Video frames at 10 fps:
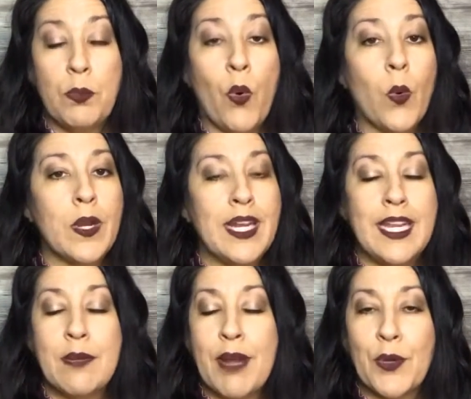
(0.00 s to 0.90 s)
pouring
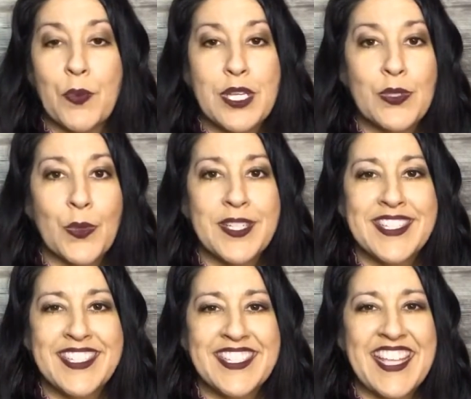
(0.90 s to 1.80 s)
in my
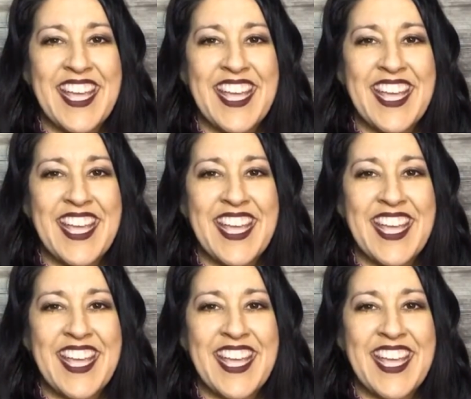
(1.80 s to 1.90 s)
resources